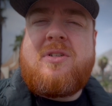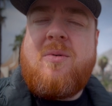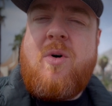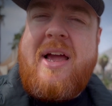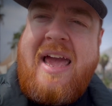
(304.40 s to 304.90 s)
to
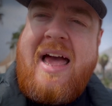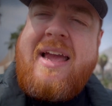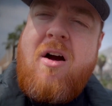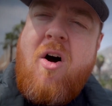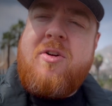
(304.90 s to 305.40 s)
what AI
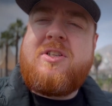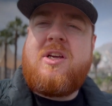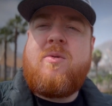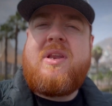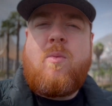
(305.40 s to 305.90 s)
can't
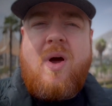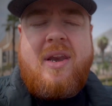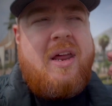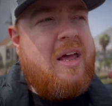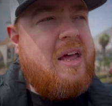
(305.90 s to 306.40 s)
do, and then
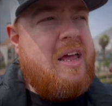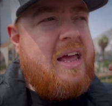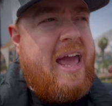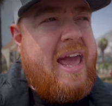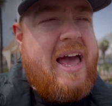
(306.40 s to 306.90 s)
when
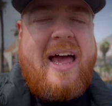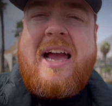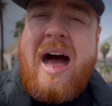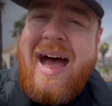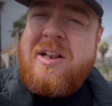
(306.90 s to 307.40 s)
AI
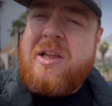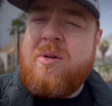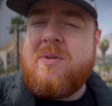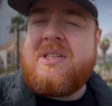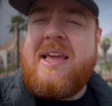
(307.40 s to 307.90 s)
can do
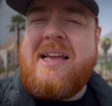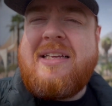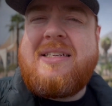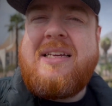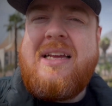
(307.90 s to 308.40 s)
those
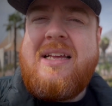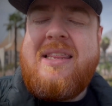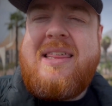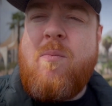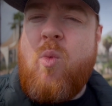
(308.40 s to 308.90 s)
things,
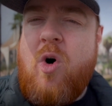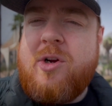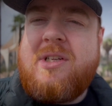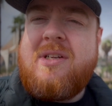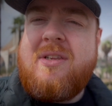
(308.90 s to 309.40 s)
then
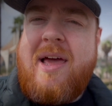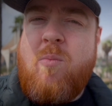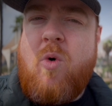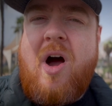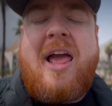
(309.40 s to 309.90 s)
what?
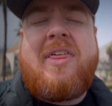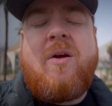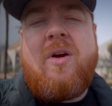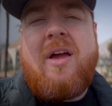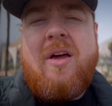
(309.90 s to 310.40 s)
I
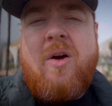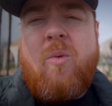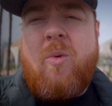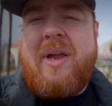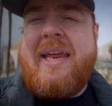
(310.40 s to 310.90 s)
think
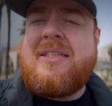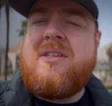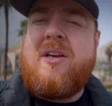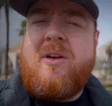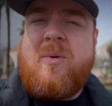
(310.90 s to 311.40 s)
what we need to
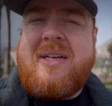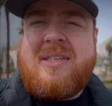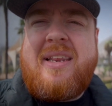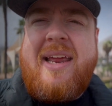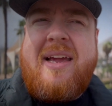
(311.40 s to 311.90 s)
do
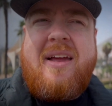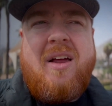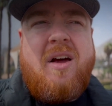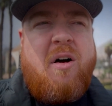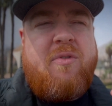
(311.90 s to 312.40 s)
is think
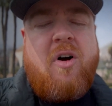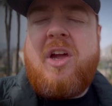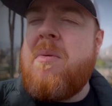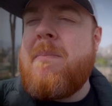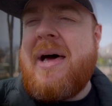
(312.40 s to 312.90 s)
of our
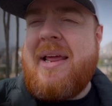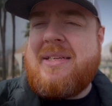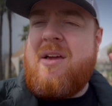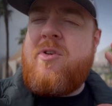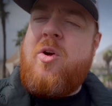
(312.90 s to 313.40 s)

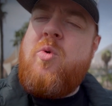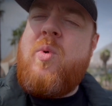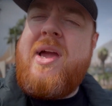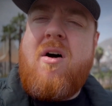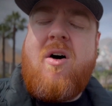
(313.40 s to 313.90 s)
humanity, of who
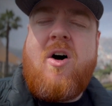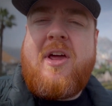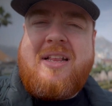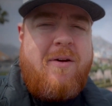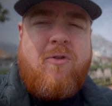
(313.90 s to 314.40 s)
we are on
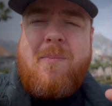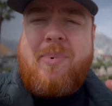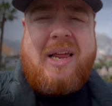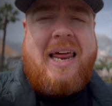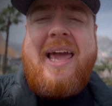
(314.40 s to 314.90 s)
a different
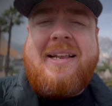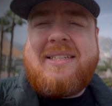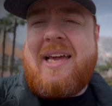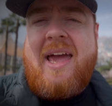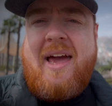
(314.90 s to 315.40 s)
plane
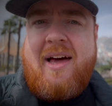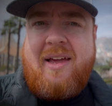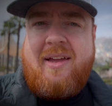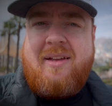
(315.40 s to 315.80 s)
to AI.